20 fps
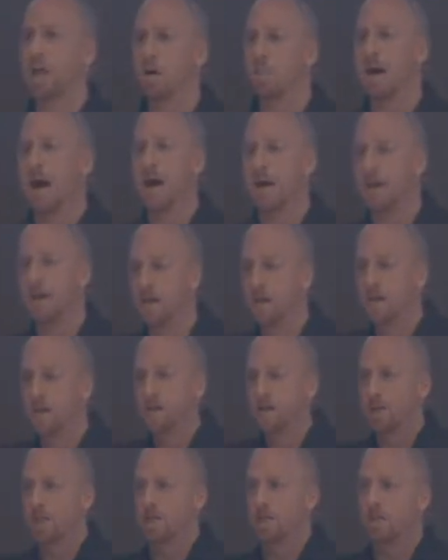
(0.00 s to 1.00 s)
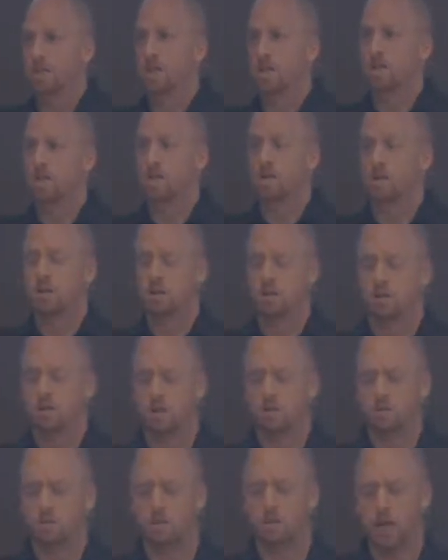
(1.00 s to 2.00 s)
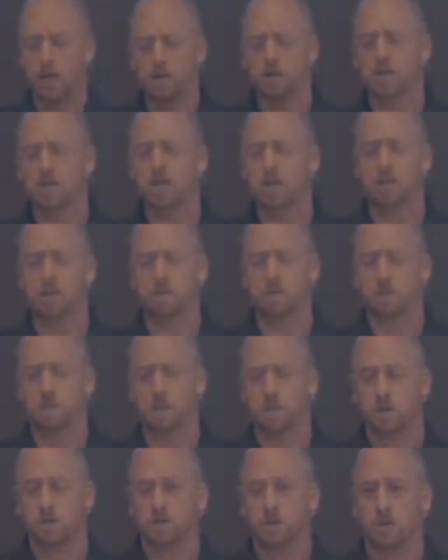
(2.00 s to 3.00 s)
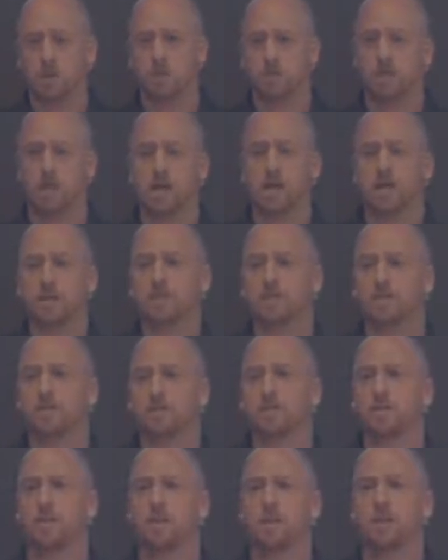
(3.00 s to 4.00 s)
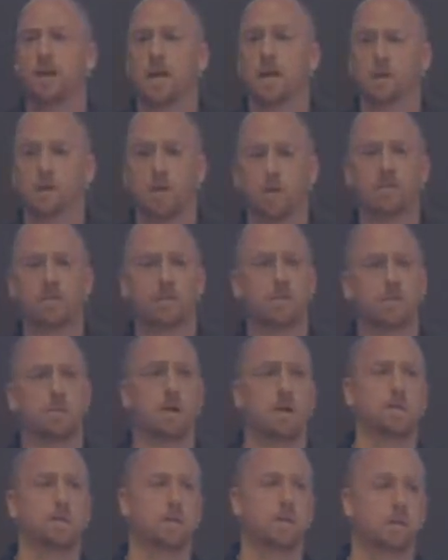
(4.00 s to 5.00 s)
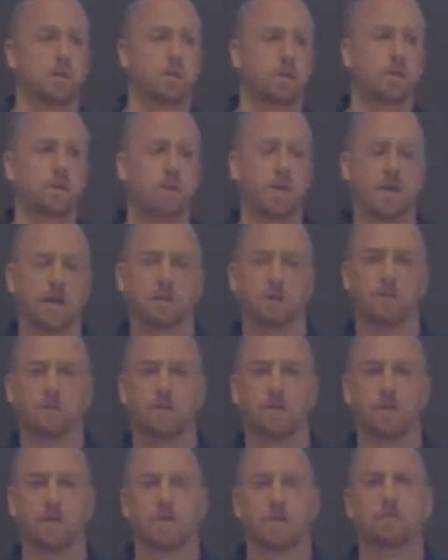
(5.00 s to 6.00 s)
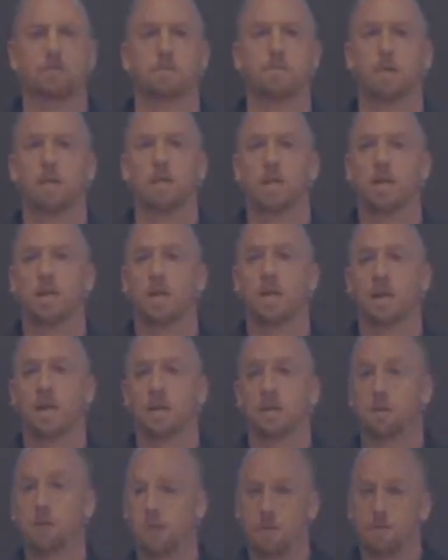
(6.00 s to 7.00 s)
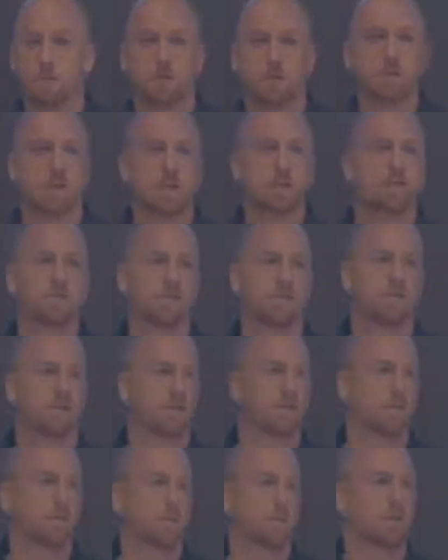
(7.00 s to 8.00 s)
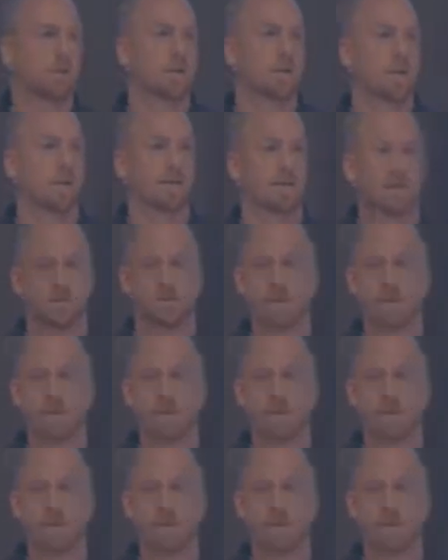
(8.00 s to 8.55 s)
by burying them with Christ and raising them up to new life with him and become a believer. And they